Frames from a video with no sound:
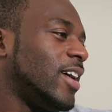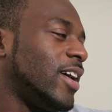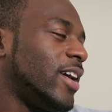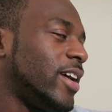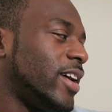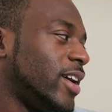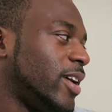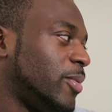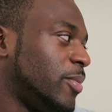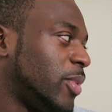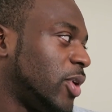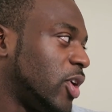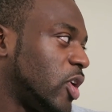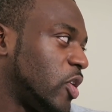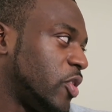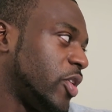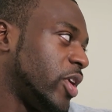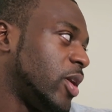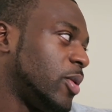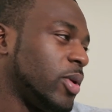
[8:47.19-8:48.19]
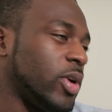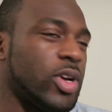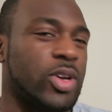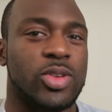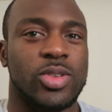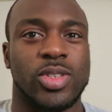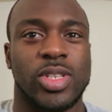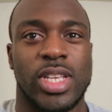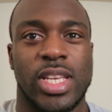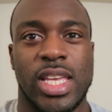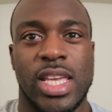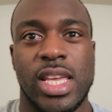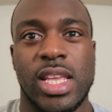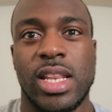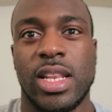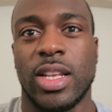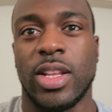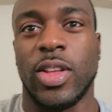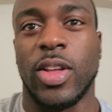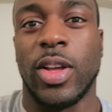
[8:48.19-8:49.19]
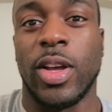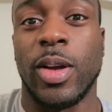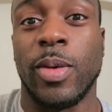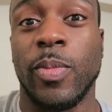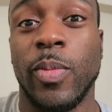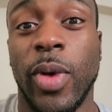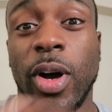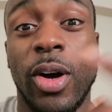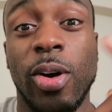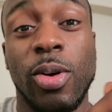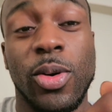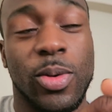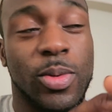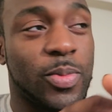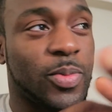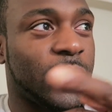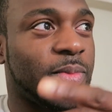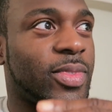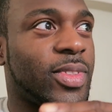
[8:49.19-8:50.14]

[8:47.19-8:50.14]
I am hungry. I'm going to eat. Um, oh,